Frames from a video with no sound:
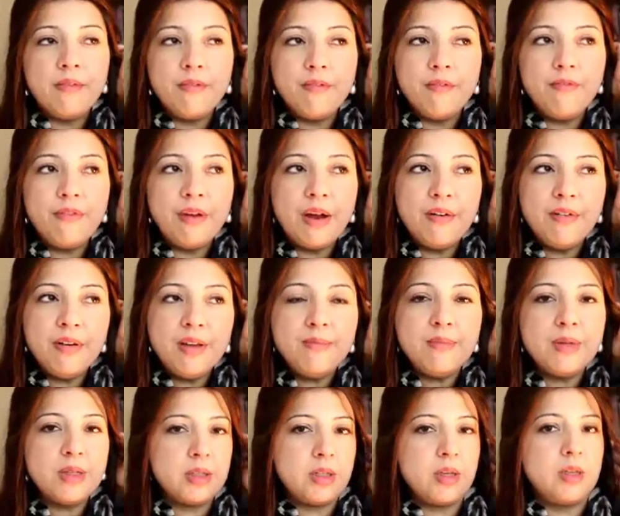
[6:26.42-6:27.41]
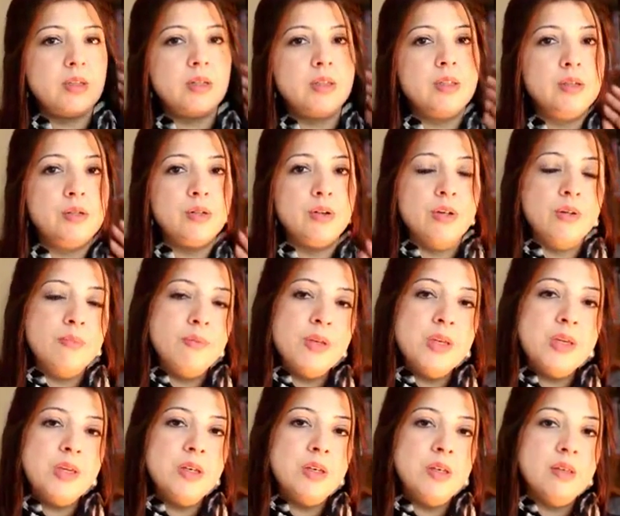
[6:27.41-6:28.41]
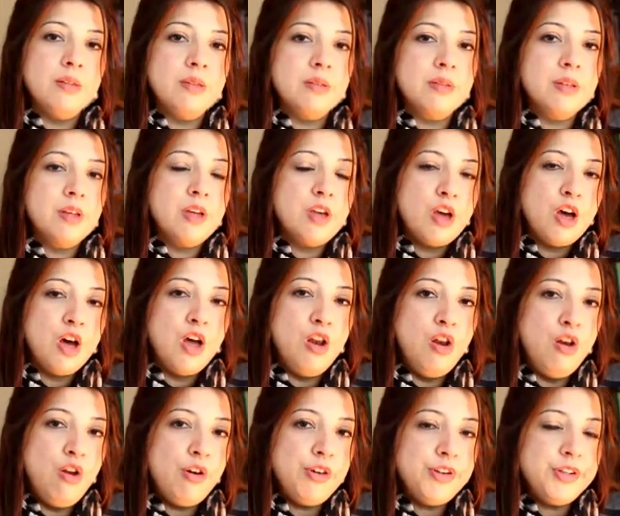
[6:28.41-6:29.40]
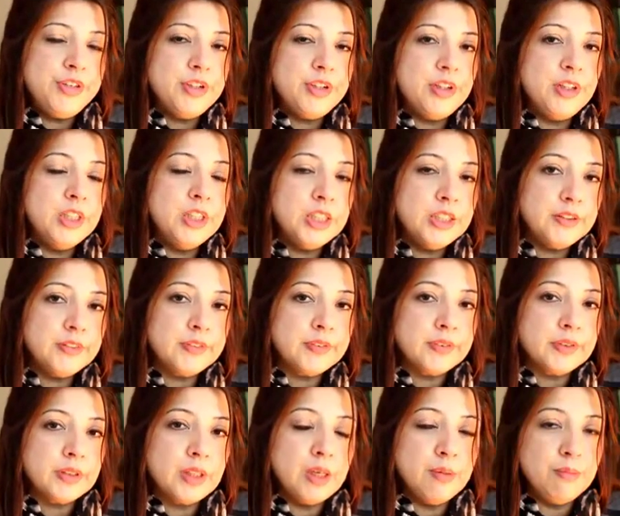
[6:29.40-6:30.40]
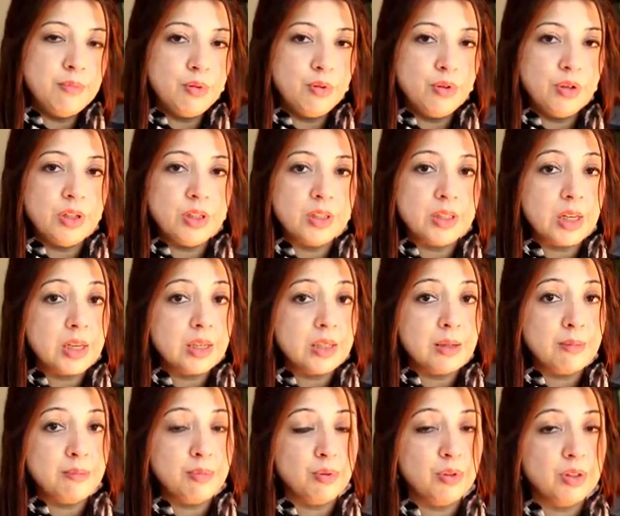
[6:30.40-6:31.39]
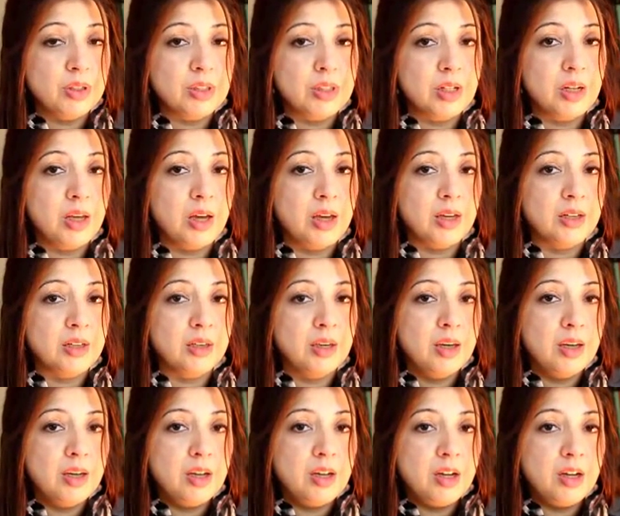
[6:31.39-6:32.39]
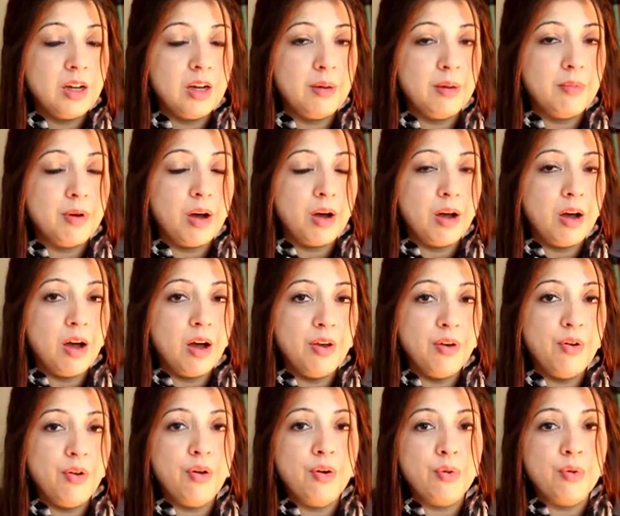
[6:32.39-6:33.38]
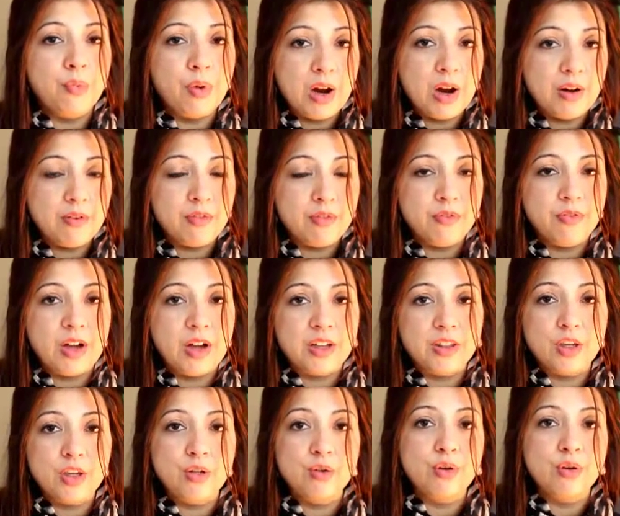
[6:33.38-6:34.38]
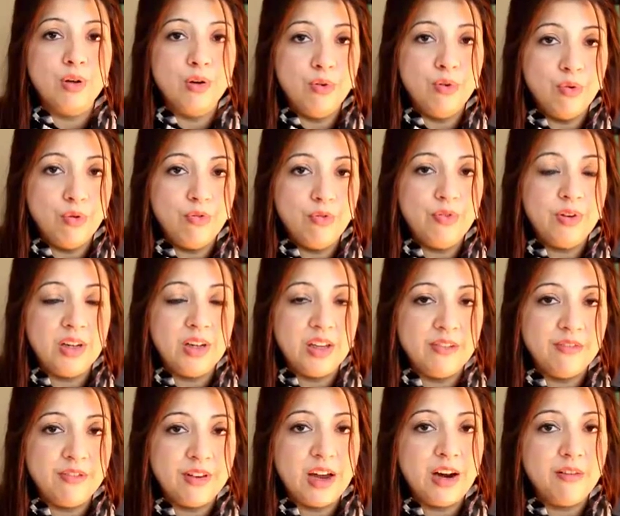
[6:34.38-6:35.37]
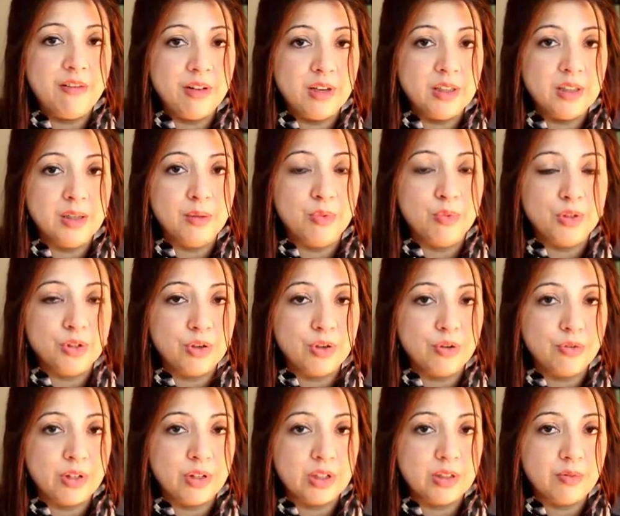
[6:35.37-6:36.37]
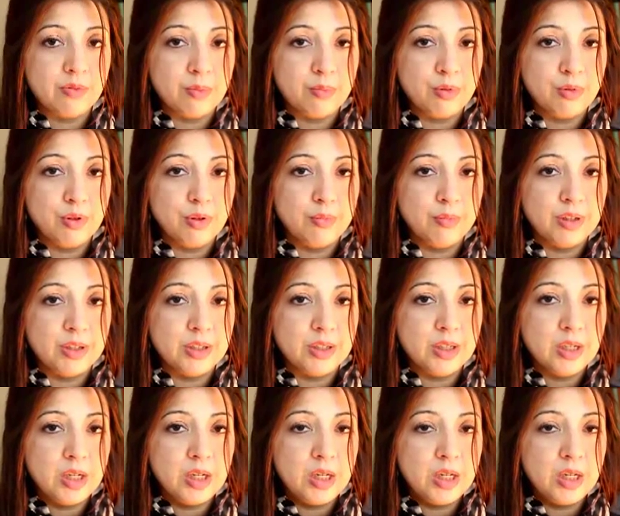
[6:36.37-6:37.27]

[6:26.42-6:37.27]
very misunderstood, because a lot of employers and employees alike are not aware of the fact that you can lawfully vary someone's contract of employment.